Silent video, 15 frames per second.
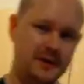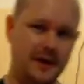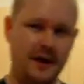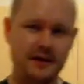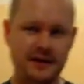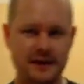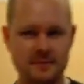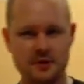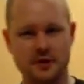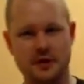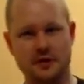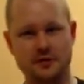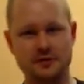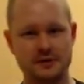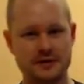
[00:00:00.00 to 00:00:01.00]
I am your
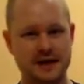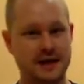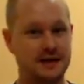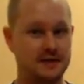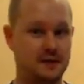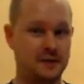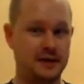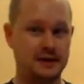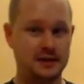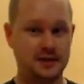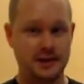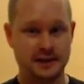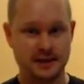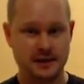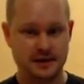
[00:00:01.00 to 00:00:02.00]
host, as always,
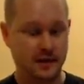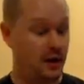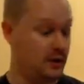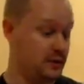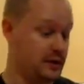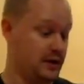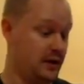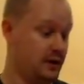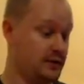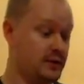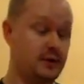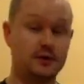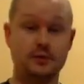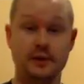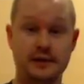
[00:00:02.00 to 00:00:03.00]
Jigsy. I was your host
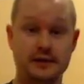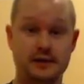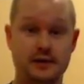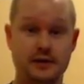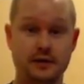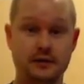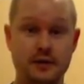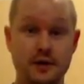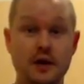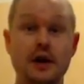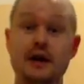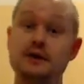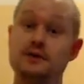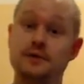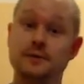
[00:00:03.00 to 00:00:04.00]
2 weeks ago and
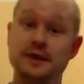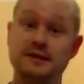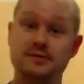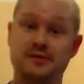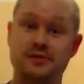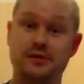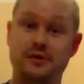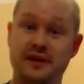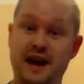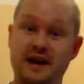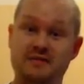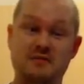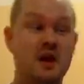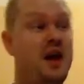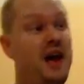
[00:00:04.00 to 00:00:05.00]
2 weeks before that.
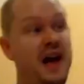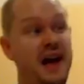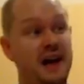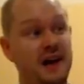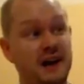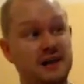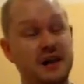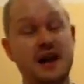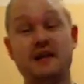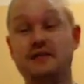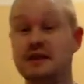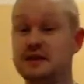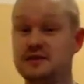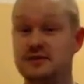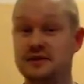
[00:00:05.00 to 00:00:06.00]
And if
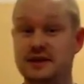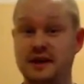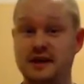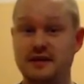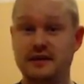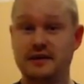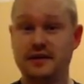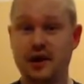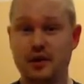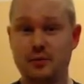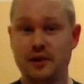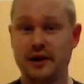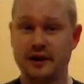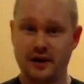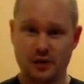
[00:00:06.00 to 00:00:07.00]
history is anything to go
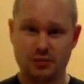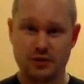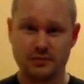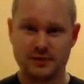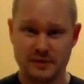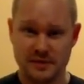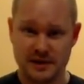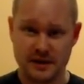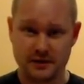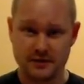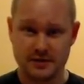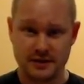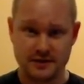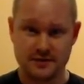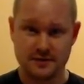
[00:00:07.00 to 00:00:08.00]
by, I'll probably be your host
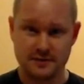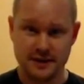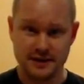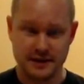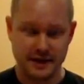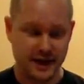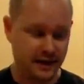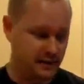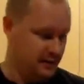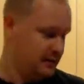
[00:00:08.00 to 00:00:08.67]
in 2 weeks again.